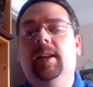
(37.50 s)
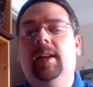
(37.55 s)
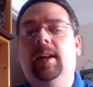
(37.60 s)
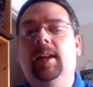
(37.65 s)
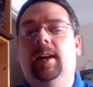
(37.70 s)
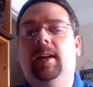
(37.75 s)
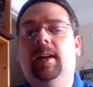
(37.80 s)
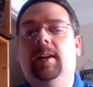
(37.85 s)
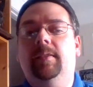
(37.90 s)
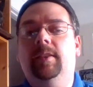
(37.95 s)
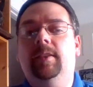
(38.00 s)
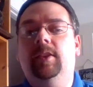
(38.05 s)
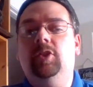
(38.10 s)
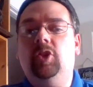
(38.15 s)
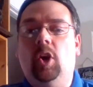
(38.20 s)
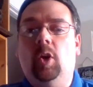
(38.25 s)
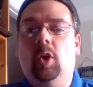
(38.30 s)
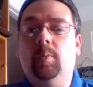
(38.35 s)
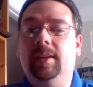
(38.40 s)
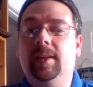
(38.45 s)
then
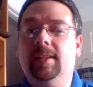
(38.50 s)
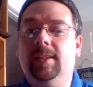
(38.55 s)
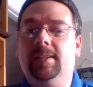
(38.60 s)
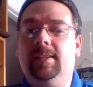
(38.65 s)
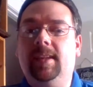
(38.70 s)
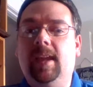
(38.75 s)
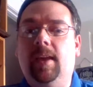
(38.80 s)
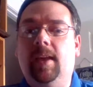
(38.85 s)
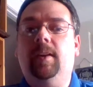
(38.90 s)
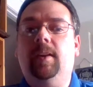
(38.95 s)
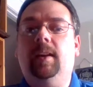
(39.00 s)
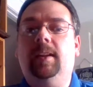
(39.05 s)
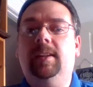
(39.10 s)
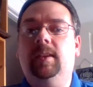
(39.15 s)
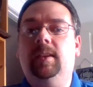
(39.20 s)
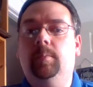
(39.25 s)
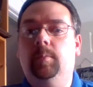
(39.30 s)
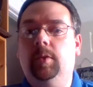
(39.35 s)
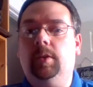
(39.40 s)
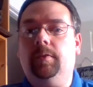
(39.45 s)
Job is definitely
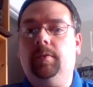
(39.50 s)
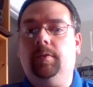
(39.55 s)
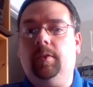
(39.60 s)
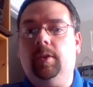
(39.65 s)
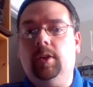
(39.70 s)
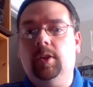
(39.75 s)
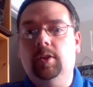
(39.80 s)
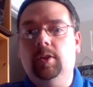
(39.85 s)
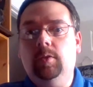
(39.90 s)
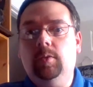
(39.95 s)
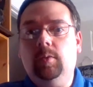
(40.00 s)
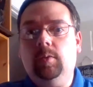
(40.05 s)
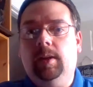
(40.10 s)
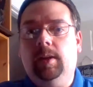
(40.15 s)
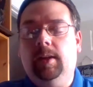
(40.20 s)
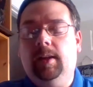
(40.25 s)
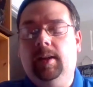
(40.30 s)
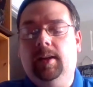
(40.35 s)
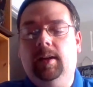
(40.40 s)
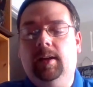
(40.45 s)
the book for you.
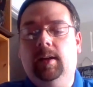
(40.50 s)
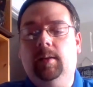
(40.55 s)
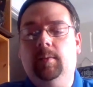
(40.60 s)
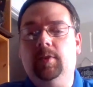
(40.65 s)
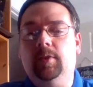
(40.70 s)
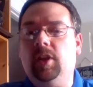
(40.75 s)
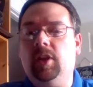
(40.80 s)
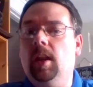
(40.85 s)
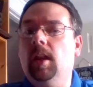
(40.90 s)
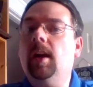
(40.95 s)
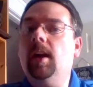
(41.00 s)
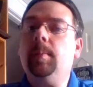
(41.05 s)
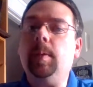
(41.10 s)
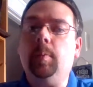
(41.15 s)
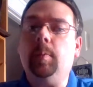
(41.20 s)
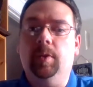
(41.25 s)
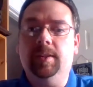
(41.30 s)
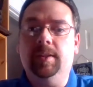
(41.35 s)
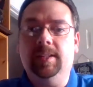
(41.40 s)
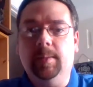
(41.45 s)
There's a lot of
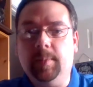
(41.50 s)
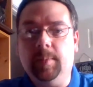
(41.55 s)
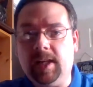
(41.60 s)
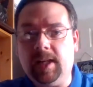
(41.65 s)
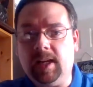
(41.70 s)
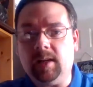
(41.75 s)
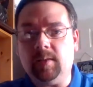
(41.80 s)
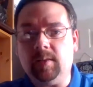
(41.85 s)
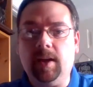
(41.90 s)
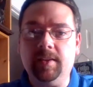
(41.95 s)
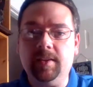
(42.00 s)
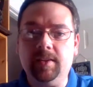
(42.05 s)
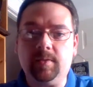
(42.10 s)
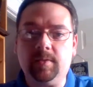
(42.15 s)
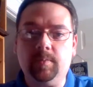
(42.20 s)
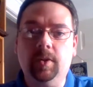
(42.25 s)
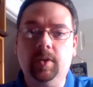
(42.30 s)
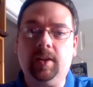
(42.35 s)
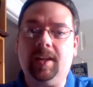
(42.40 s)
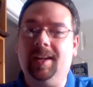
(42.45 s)
people intimidated by this
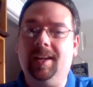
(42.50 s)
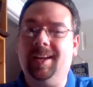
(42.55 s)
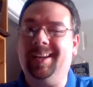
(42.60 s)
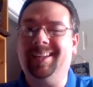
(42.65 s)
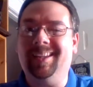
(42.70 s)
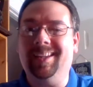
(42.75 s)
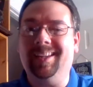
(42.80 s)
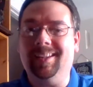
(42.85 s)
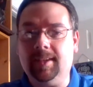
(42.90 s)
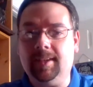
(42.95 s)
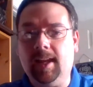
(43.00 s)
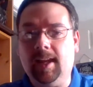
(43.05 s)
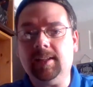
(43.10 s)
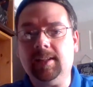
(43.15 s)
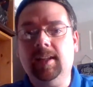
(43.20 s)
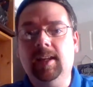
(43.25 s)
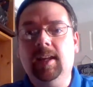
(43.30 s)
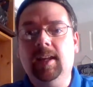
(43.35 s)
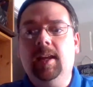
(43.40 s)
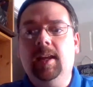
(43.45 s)
book, and I get
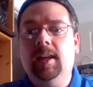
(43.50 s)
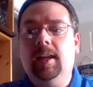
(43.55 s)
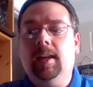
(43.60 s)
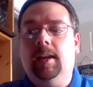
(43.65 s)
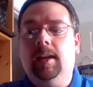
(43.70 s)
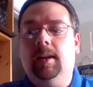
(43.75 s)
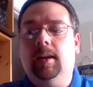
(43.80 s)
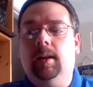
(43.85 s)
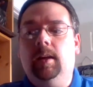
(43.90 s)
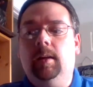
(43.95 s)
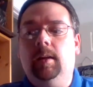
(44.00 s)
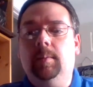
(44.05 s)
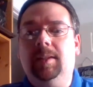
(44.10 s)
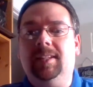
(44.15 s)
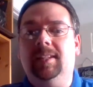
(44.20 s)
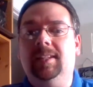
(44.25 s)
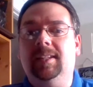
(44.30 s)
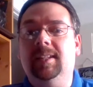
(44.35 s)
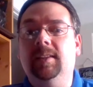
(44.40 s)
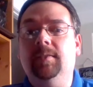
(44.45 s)
that.
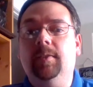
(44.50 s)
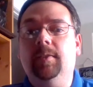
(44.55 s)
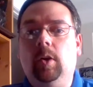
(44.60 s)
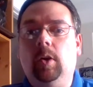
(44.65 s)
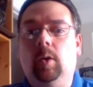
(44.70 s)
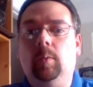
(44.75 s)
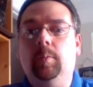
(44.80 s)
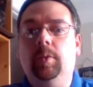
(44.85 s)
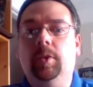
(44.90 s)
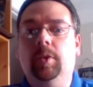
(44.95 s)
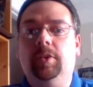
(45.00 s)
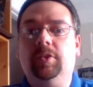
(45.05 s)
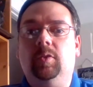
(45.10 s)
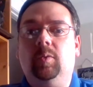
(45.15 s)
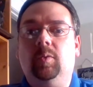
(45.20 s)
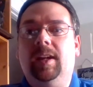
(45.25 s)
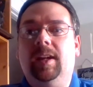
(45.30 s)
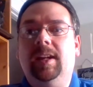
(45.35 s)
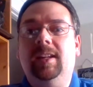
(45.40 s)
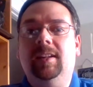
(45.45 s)
It's a difficult book to
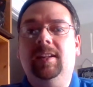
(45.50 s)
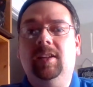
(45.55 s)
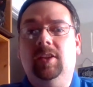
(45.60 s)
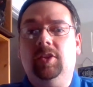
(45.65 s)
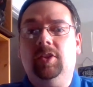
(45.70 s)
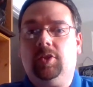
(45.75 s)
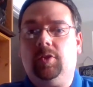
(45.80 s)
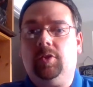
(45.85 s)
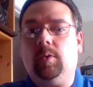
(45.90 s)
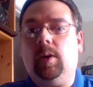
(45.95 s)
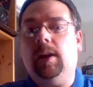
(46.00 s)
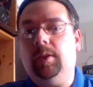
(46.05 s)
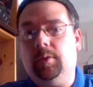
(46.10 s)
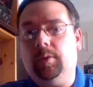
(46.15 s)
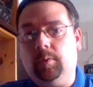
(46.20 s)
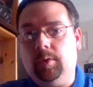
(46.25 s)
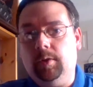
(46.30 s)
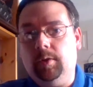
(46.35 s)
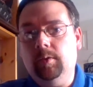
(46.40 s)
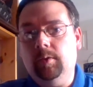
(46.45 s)
read straight
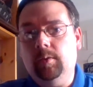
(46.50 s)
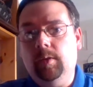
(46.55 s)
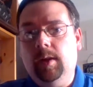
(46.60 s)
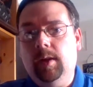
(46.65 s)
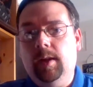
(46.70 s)
through